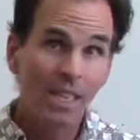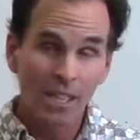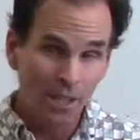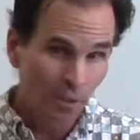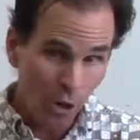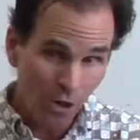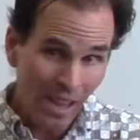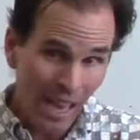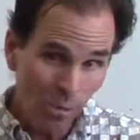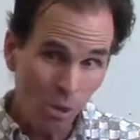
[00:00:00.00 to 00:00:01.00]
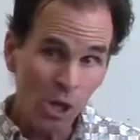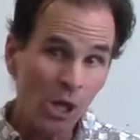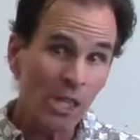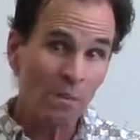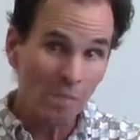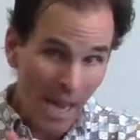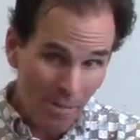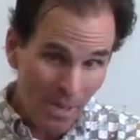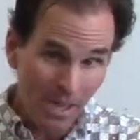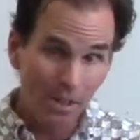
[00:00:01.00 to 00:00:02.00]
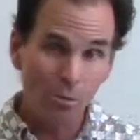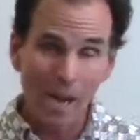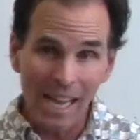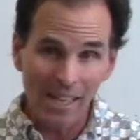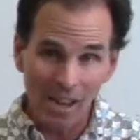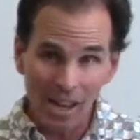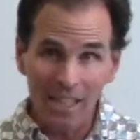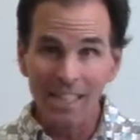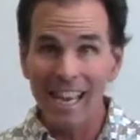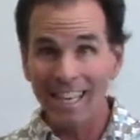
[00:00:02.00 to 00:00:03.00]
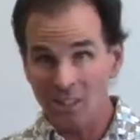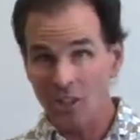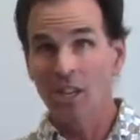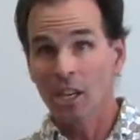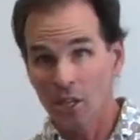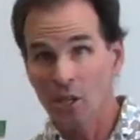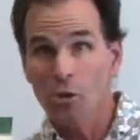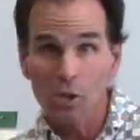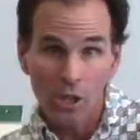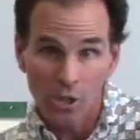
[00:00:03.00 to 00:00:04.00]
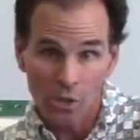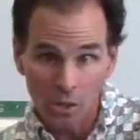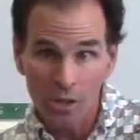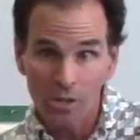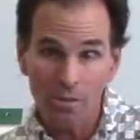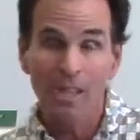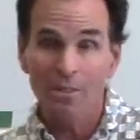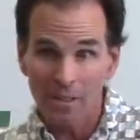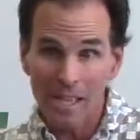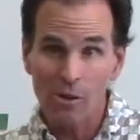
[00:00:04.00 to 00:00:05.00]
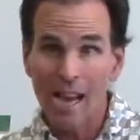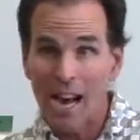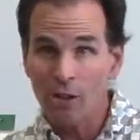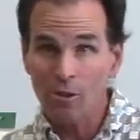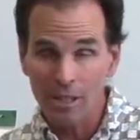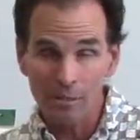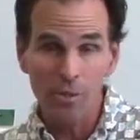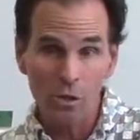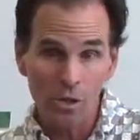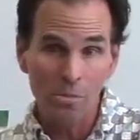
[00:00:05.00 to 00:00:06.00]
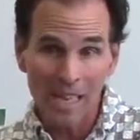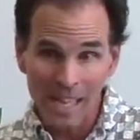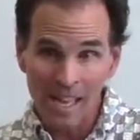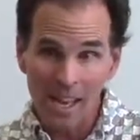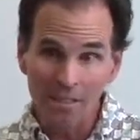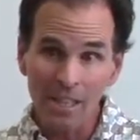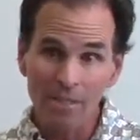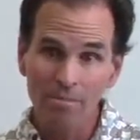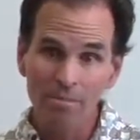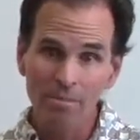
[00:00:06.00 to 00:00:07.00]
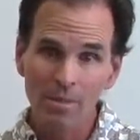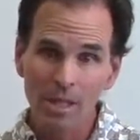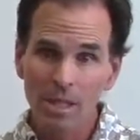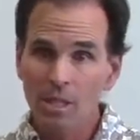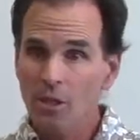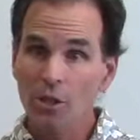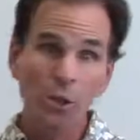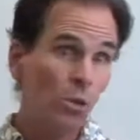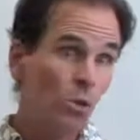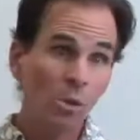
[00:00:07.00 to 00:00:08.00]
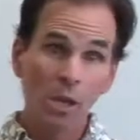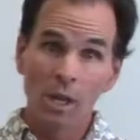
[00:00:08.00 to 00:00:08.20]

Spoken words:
You've heard that word, and maybe in the right context, you could sort of figure out or infer the meaning of it, to,